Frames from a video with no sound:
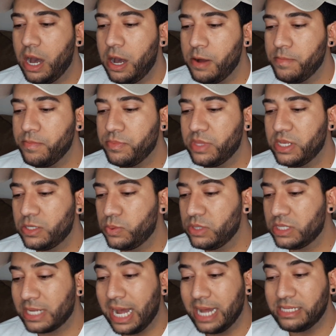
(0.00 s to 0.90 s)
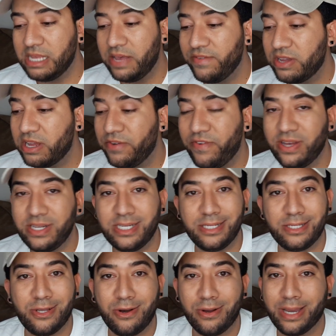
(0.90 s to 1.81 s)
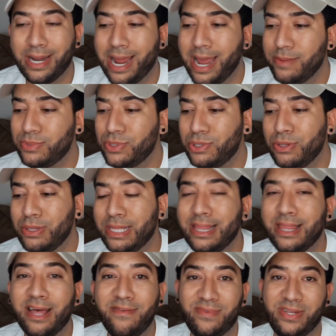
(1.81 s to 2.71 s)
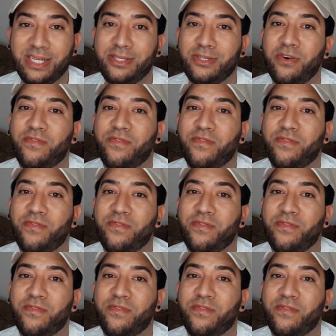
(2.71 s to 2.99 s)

Um, this was got seven Confession Song, and I absolutely loved it.